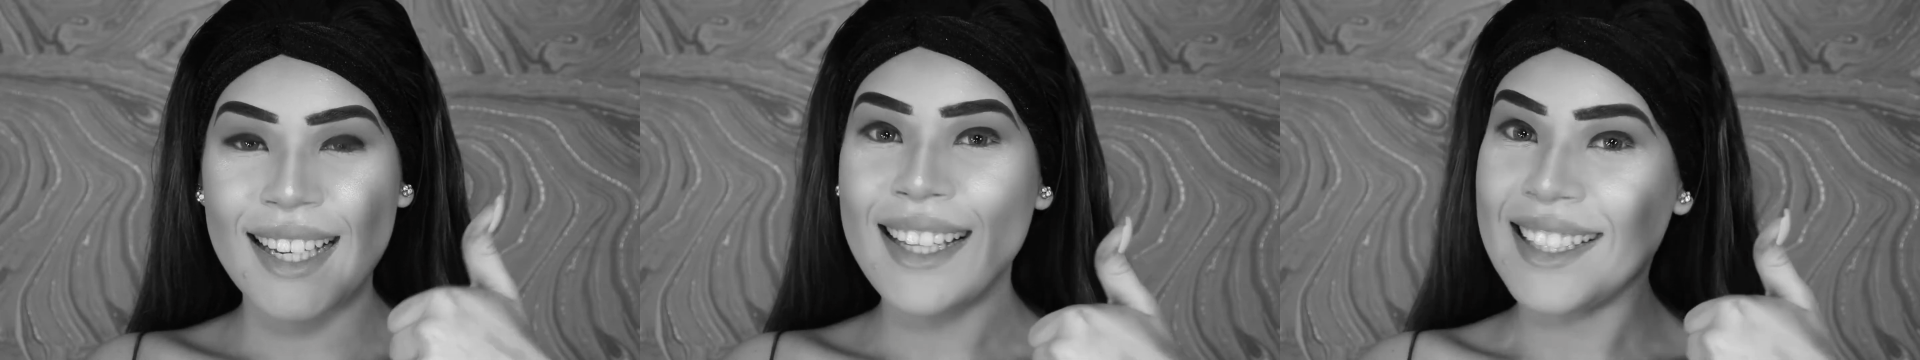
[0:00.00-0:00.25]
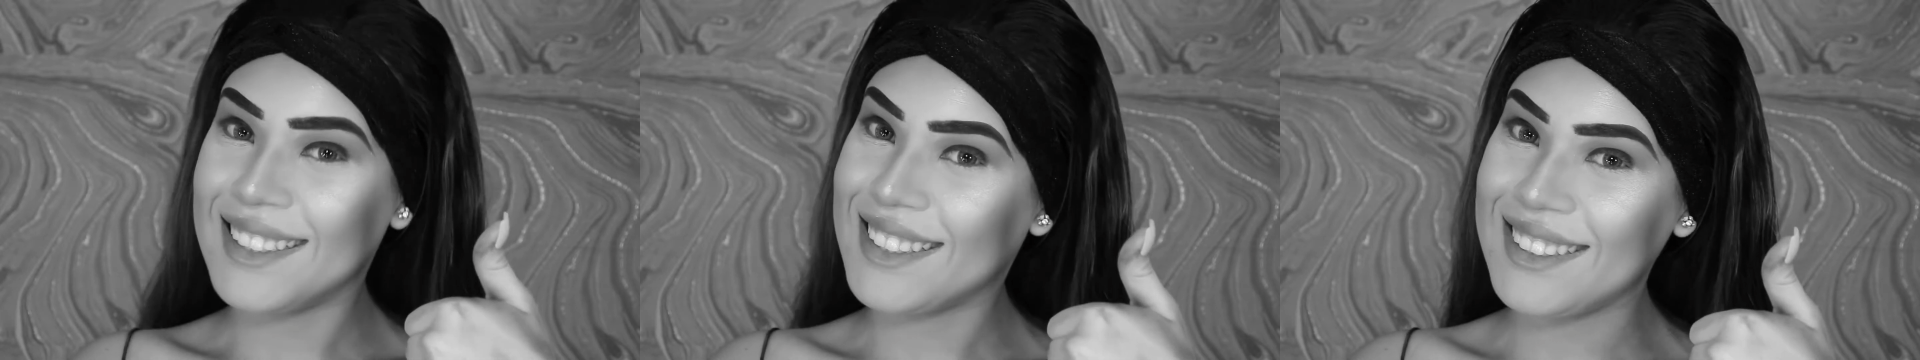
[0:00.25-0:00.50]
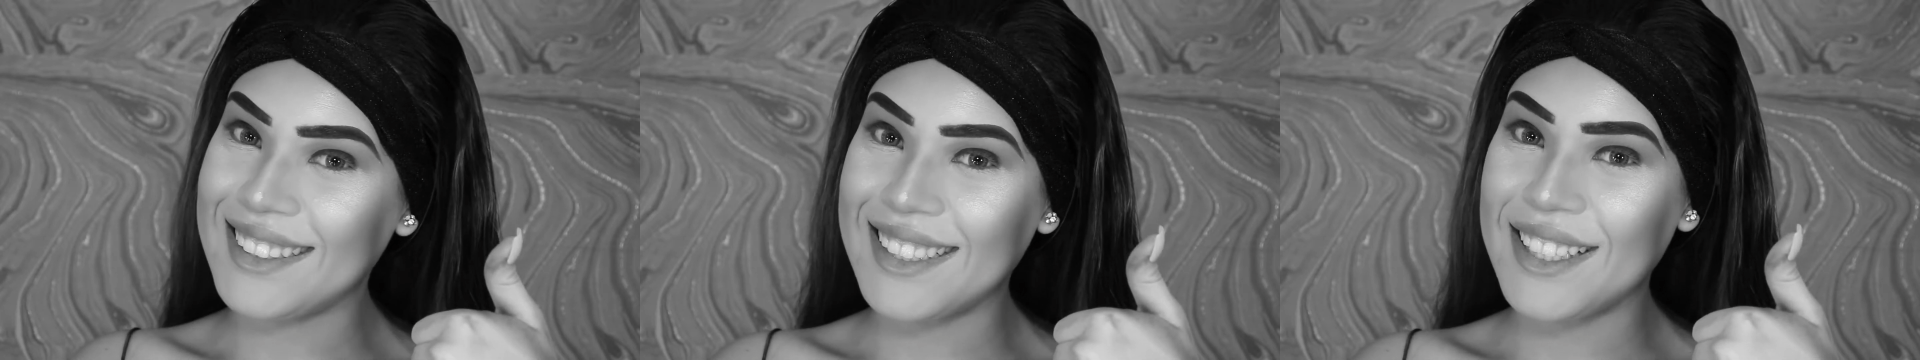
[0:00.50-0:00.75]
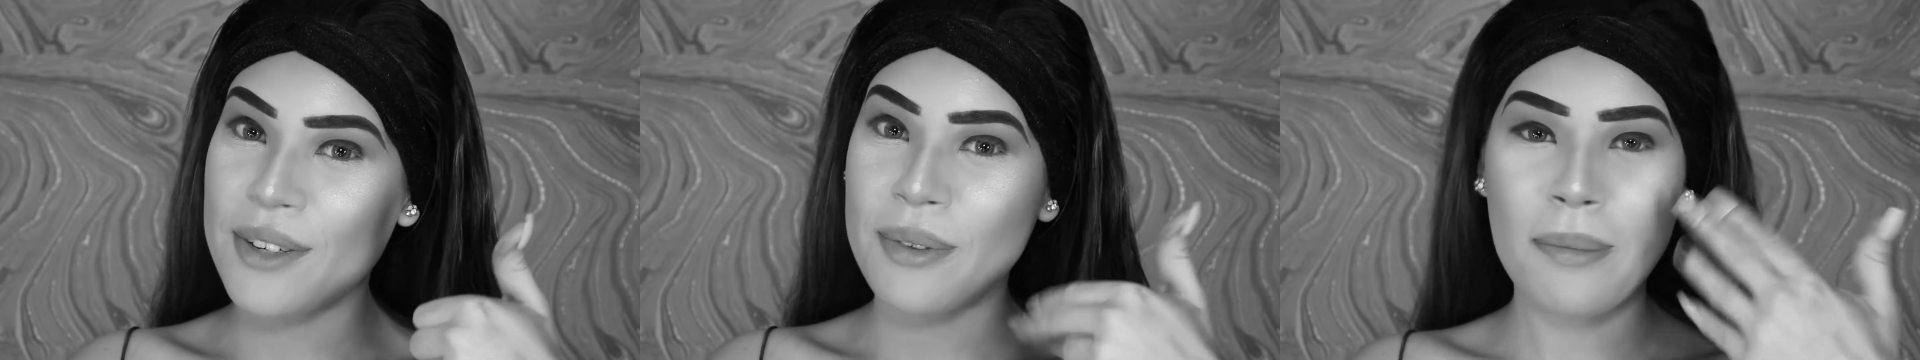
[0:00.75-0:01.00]
let's
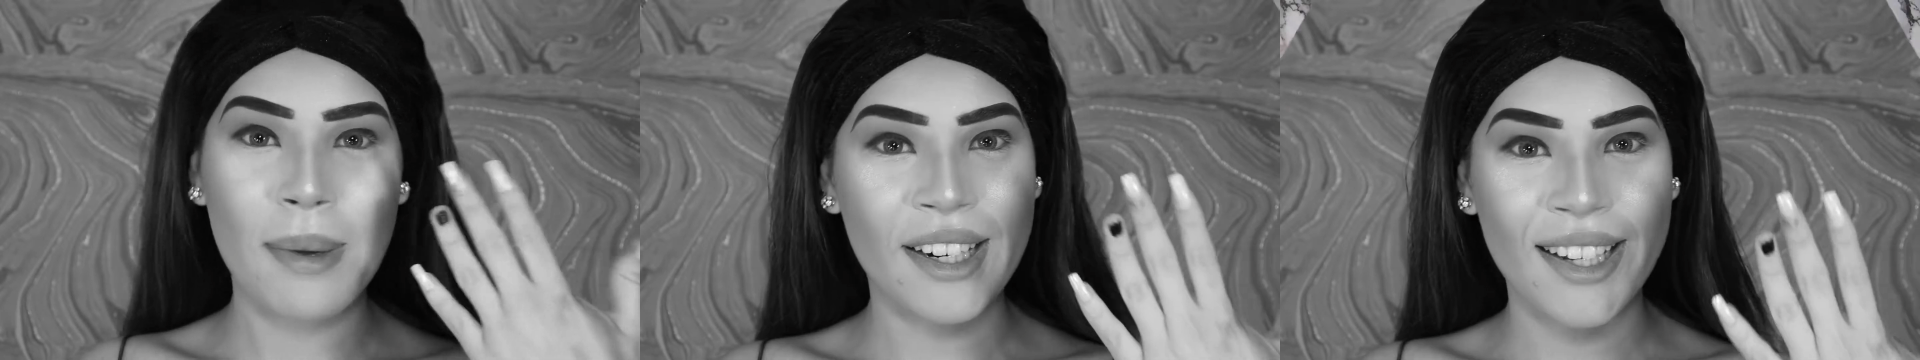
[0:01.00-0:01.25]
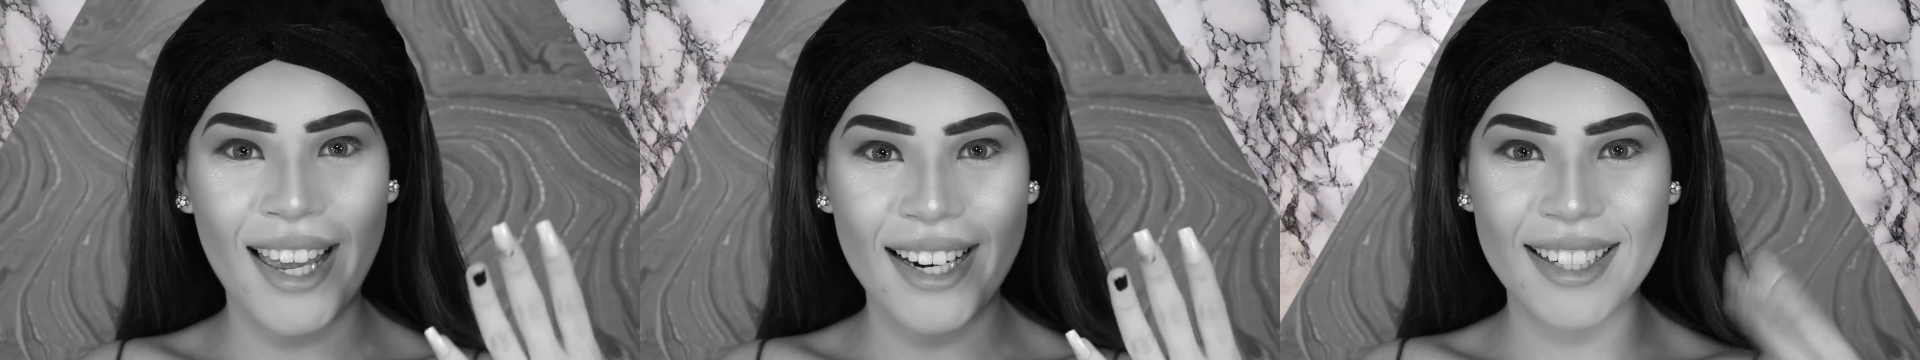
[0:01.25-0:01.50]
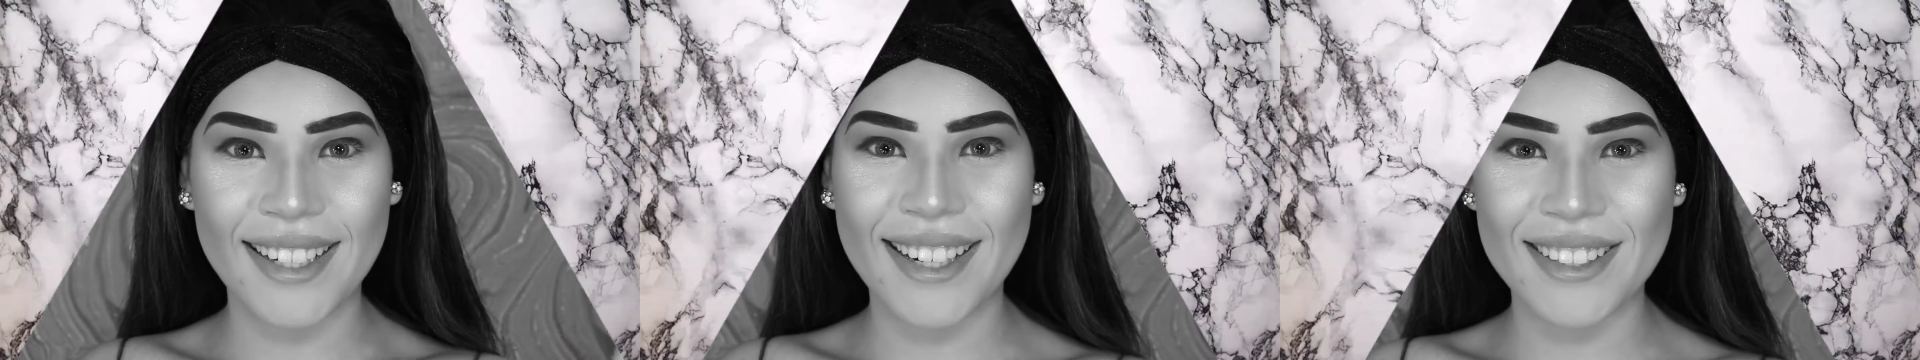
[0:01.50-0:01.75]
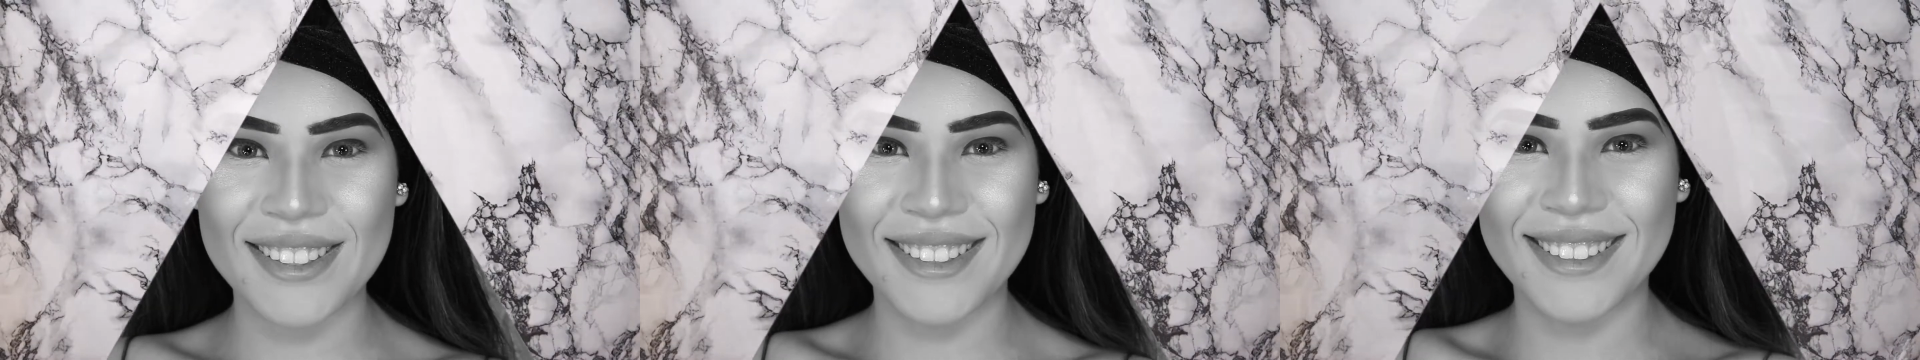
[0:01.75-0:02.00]
continue with better lighting
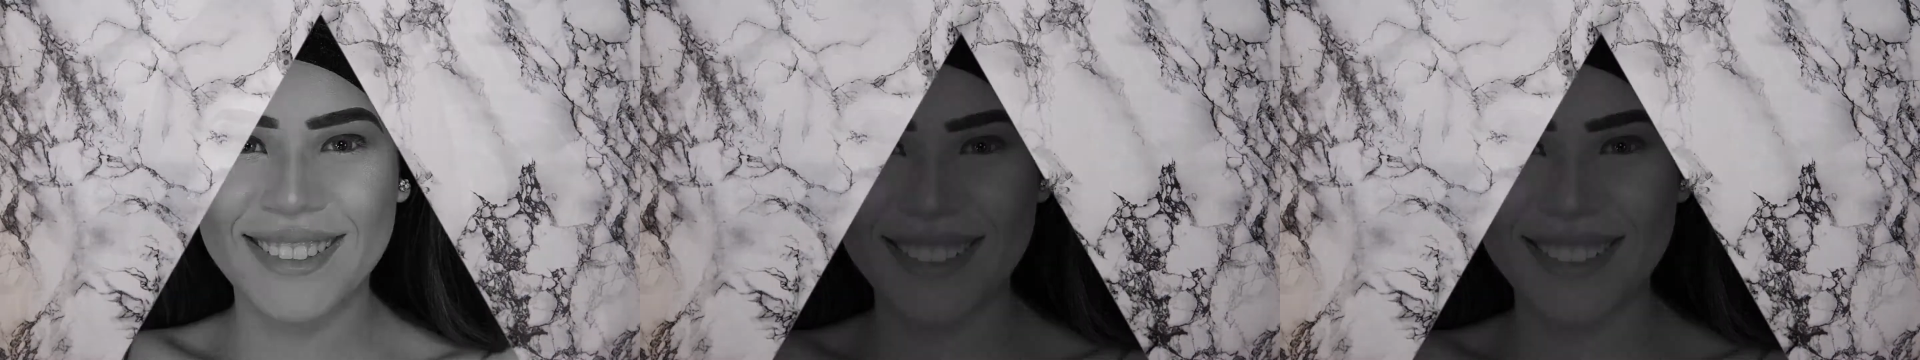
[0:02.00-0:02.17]
now.